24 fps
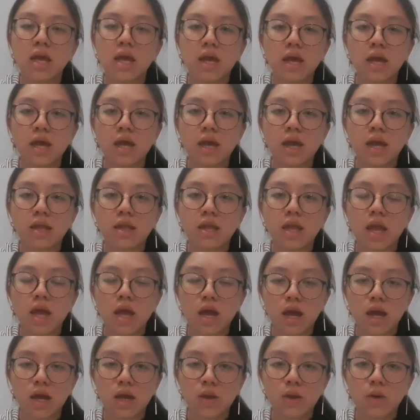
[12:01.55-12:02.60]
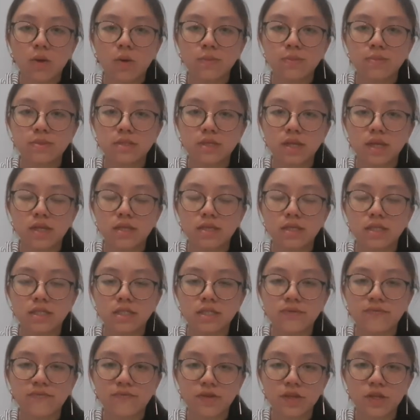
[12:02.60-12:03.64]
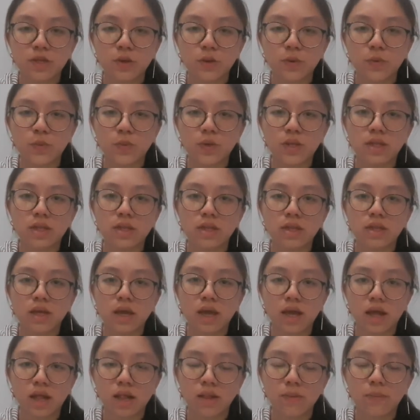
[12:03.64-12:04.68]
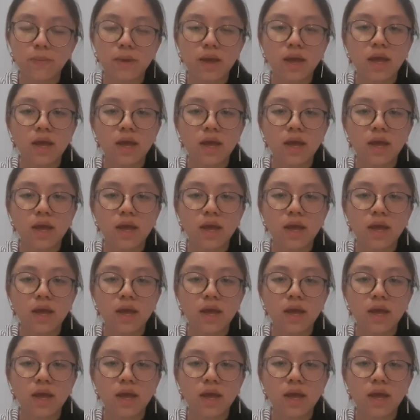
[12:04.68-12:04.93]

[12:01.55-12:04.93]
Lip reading: and I hope that this video will help